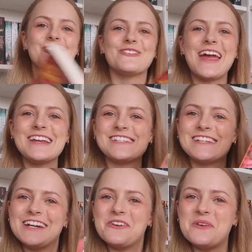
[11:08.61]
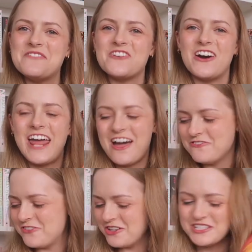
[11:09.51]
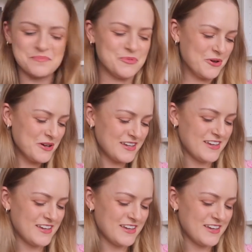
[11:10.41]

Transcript: Great, we've got our first book.